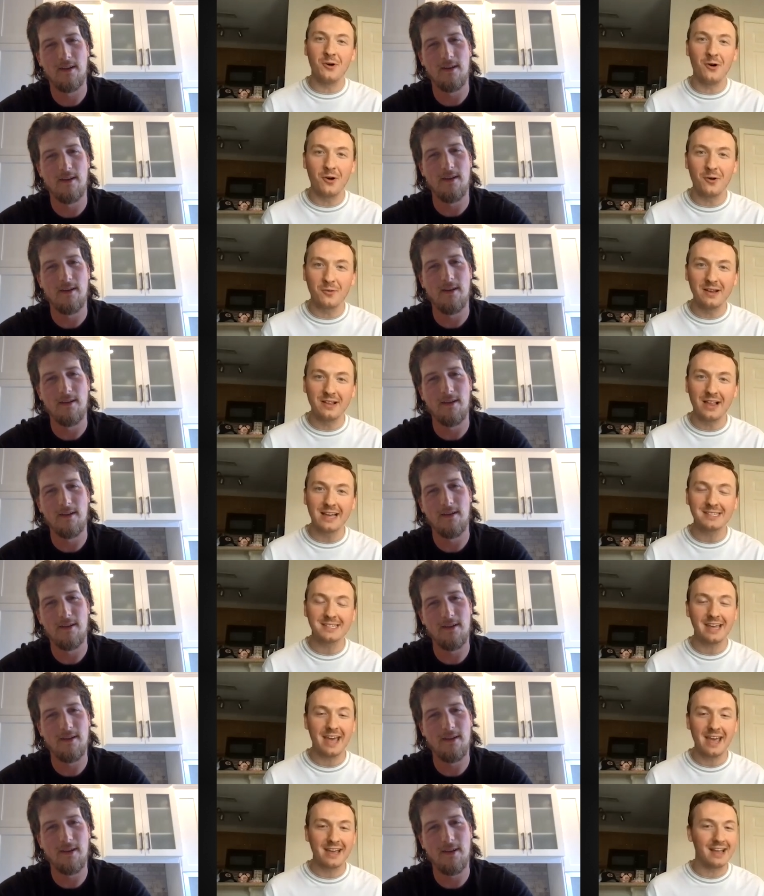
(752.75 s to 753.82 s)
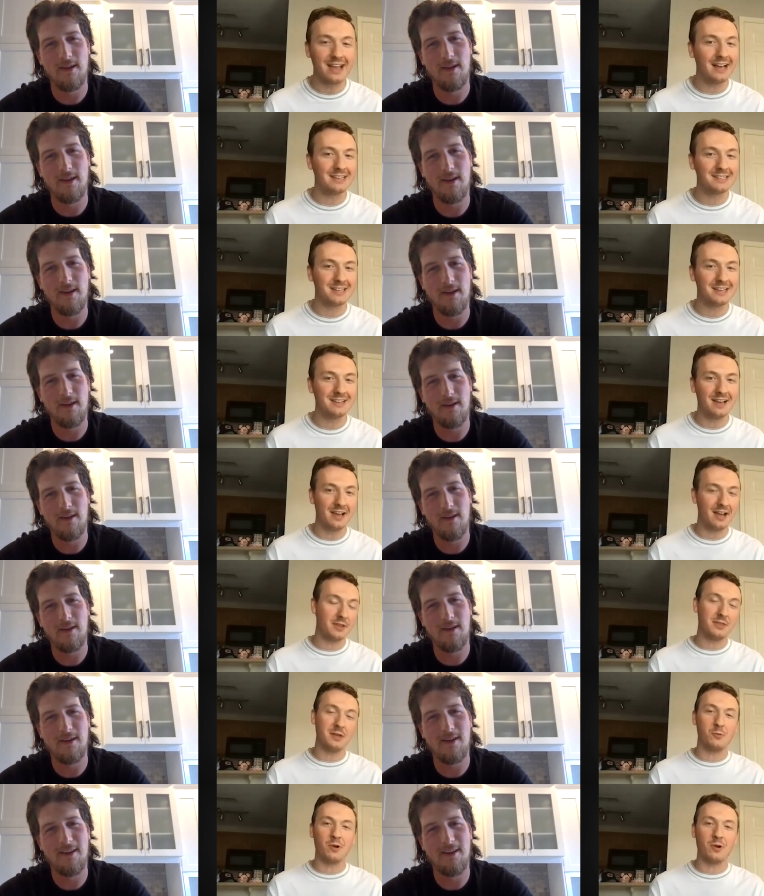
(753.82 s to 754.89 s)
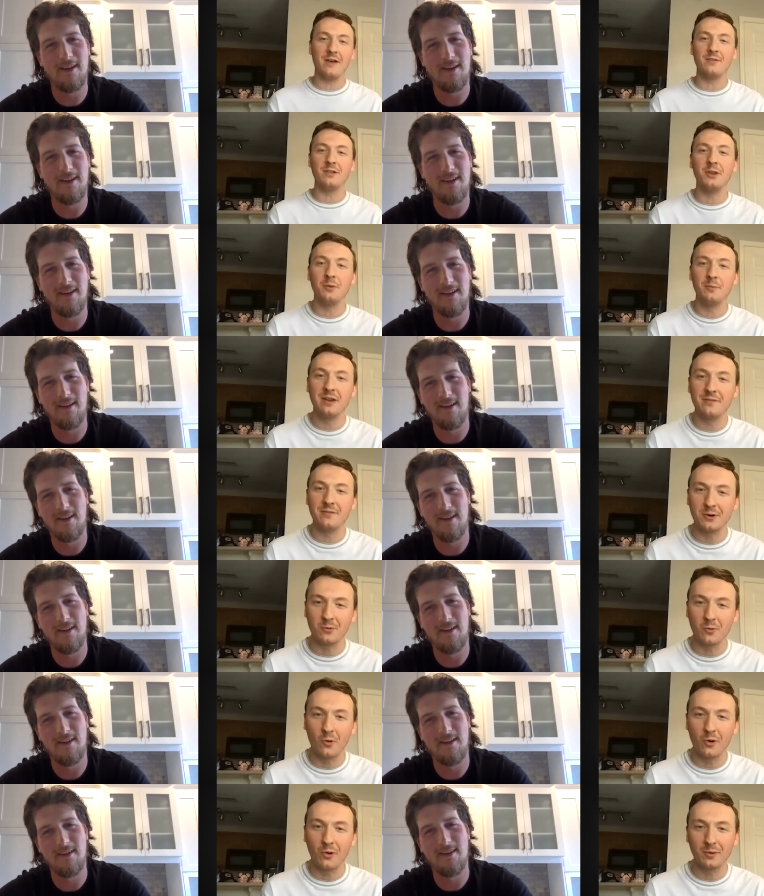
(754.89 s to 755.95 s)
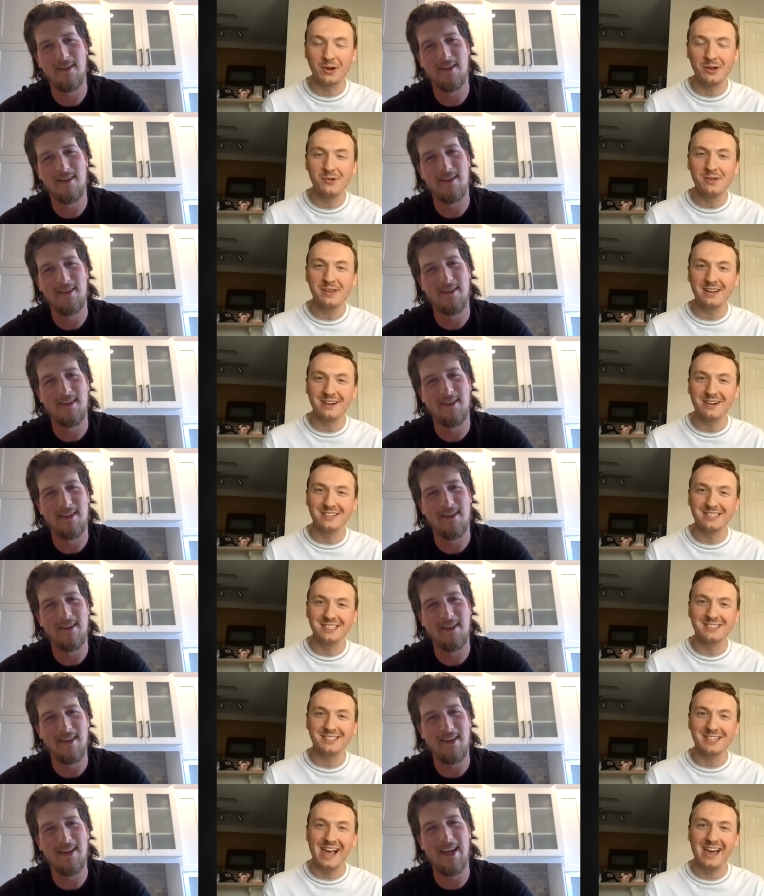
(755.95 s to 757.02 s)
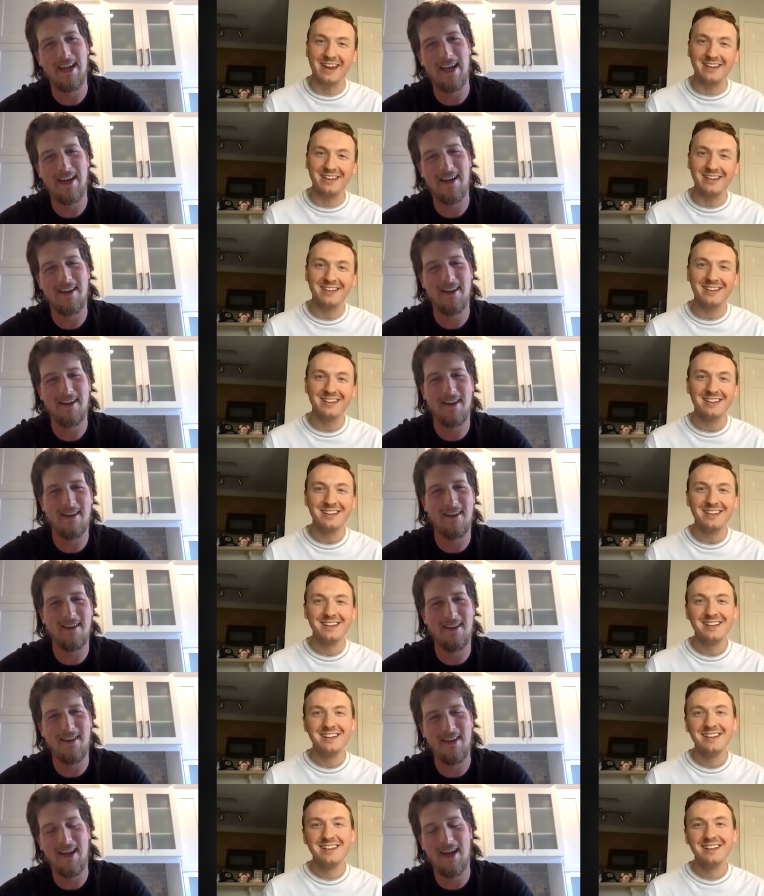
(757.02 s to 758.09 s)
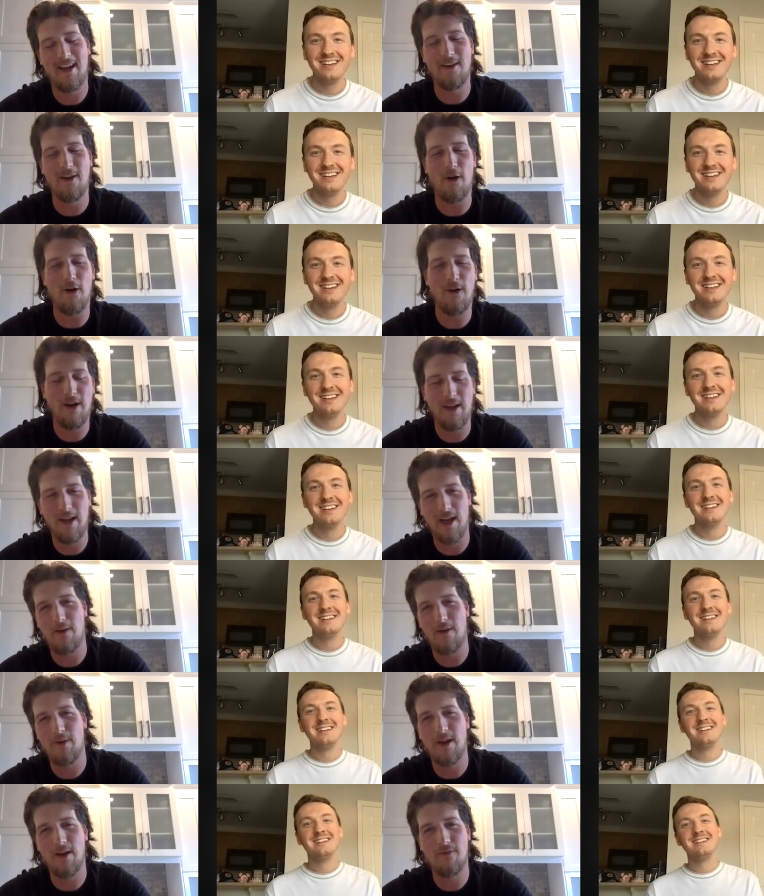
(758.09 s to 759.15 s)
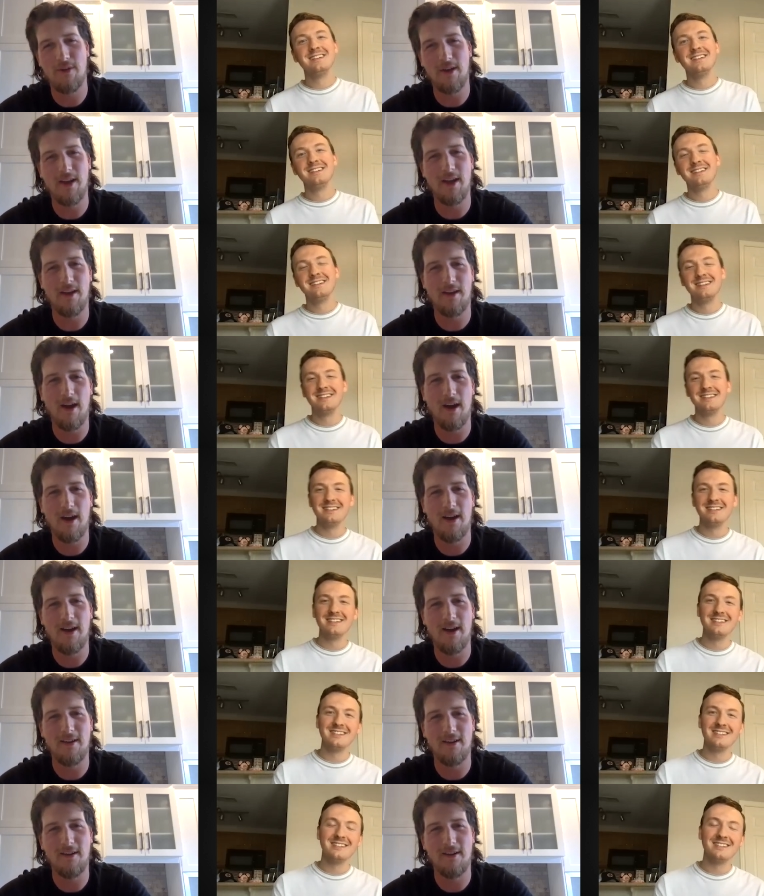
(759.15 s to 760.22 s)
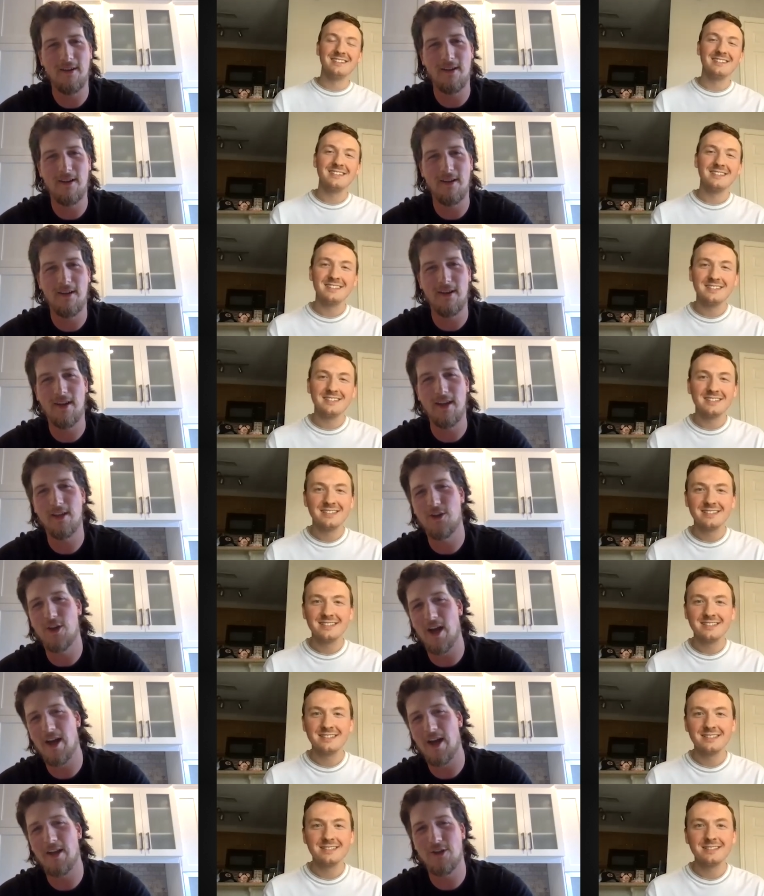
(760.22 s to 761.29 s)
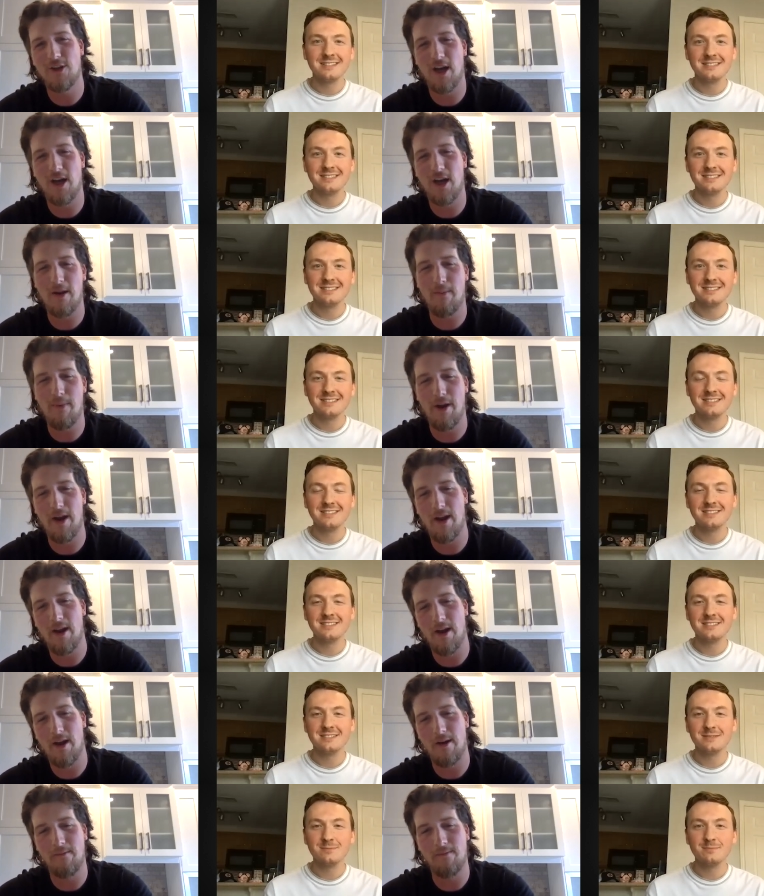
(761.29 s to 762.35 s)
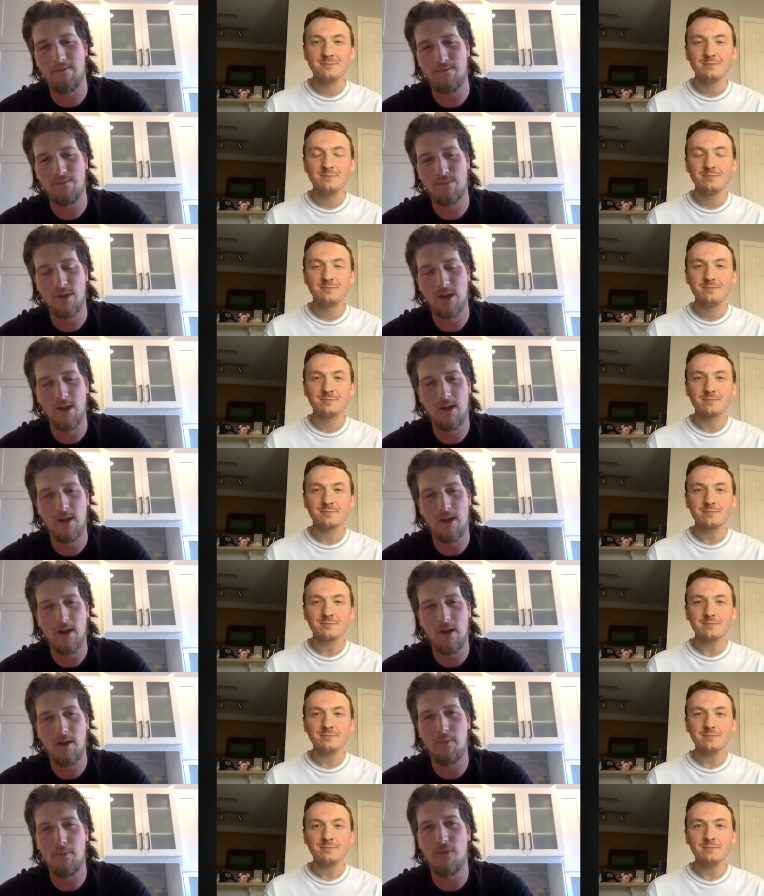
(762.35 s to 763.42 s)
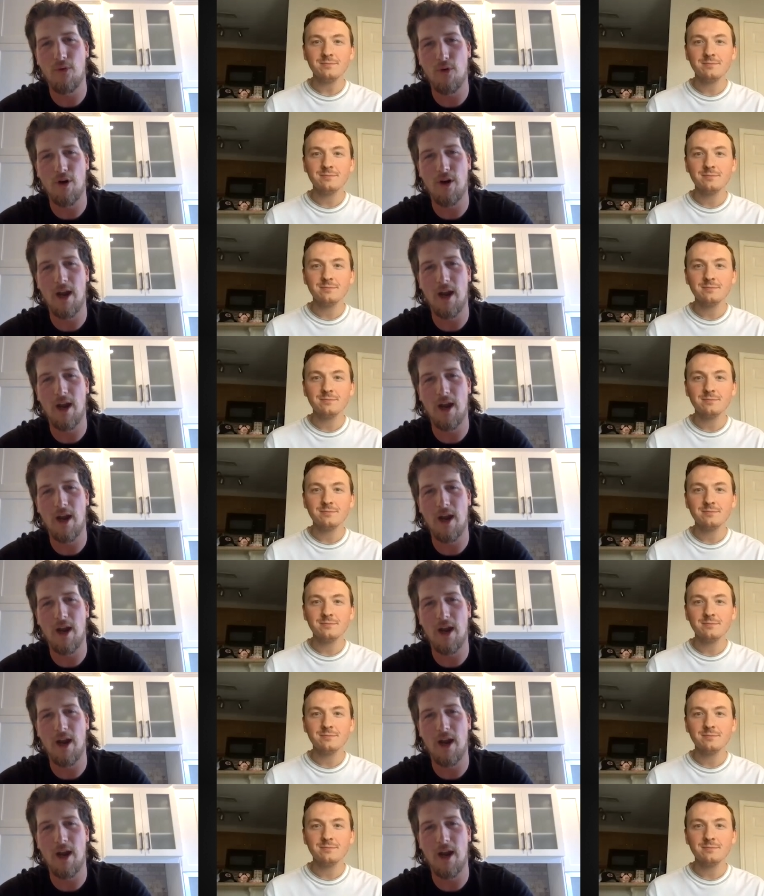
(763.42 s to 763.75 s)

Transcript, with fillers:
Speaker 1: at all? Realizing, hey guys, I, I think we're gonna have a little bit of an Aurora reunion here in Cincinnati. Yeah,
Speaker 2: yeah, no, uh, yeah, we definitely did uh, did chat chat a bit um, before and